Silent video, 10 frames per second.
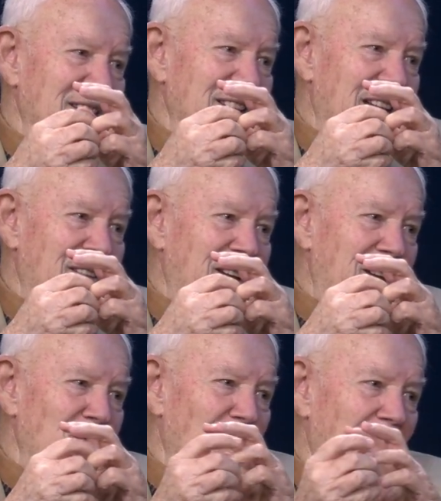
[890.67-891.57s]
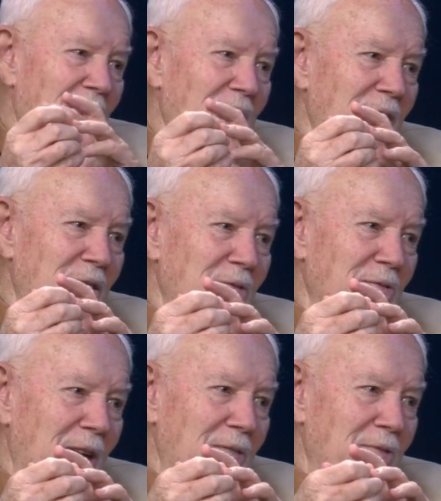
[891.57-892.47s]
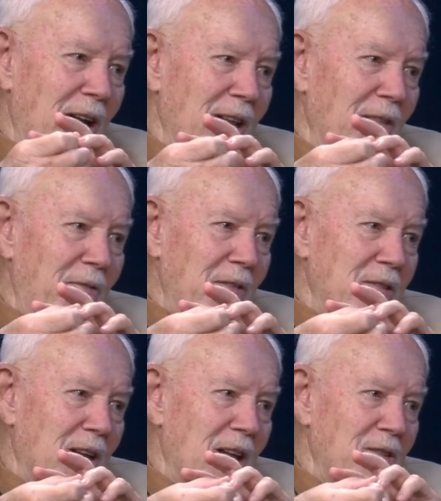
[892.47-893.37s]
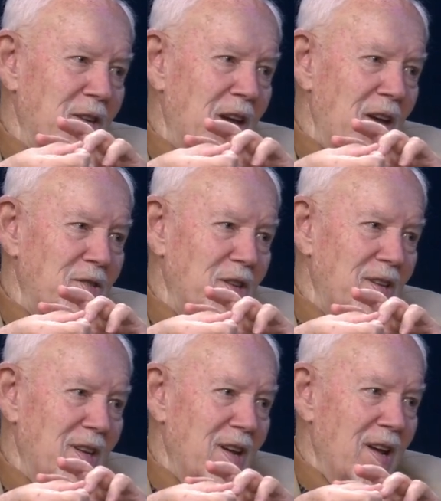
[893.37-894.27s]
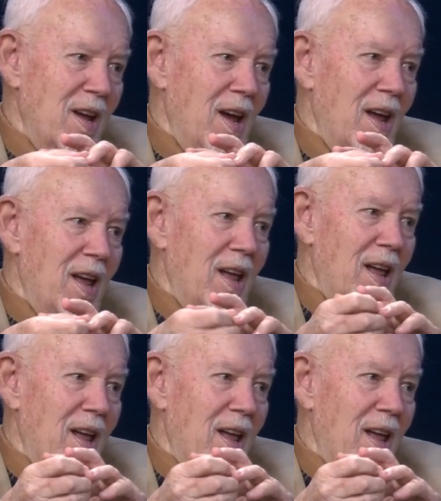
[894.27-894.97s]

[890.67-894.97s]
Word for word: Larry didn't want to do re regular physical education. And he was what?